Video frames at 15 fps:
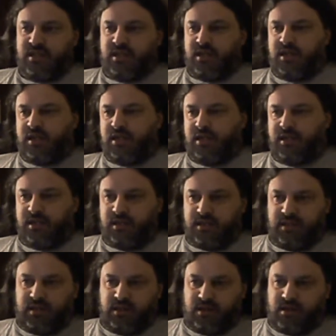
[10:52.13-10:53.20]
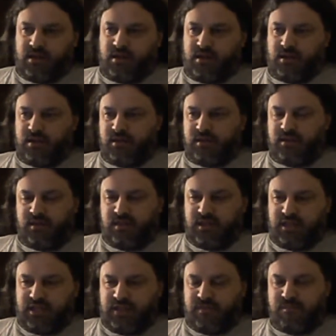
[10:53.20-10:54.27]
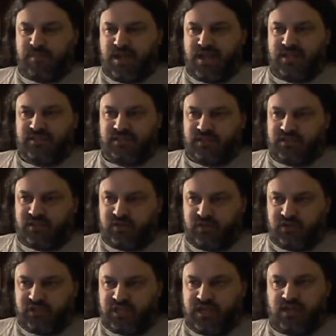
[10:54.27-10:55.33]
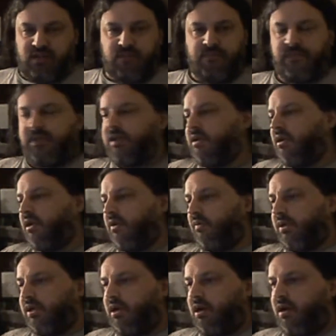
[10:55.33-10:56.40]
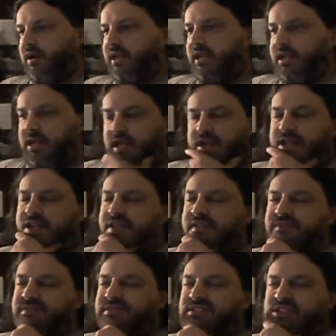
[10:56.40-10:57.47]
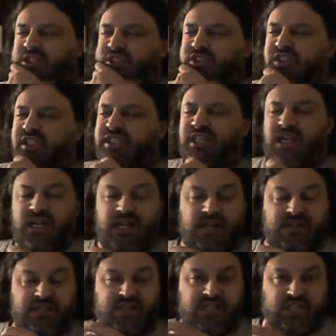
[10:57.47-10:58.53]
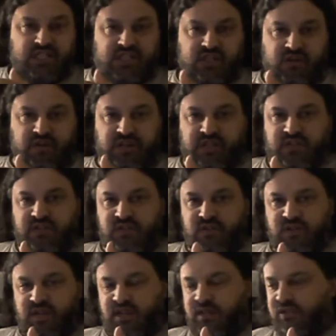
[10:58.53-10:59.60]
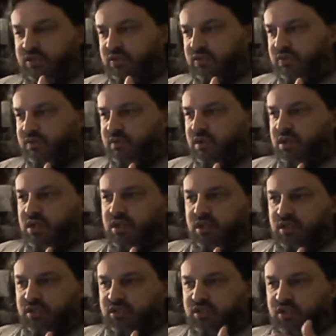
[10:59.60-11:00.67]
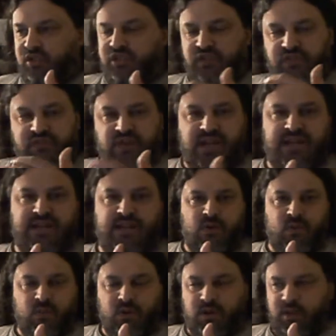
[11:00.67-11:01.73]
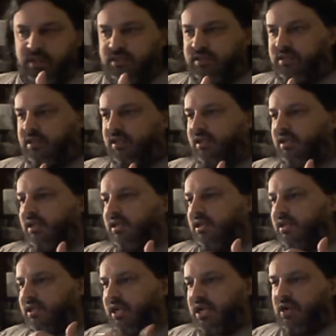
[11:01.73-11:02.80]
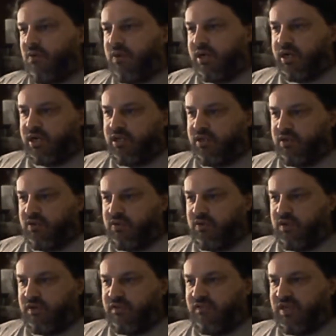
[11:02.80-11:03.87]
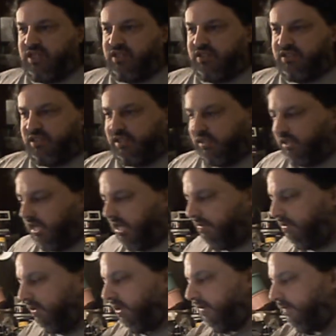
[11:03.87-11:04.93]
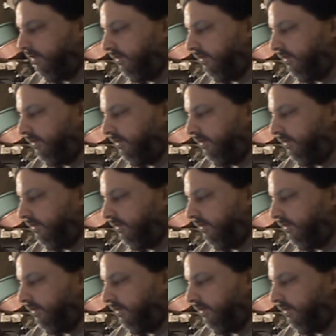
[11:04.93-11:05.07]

uh, on the BASInstitute channel, regarding uh, using uh, the dictionary to uh, to search and find words. Now we're going to do adventures in the library.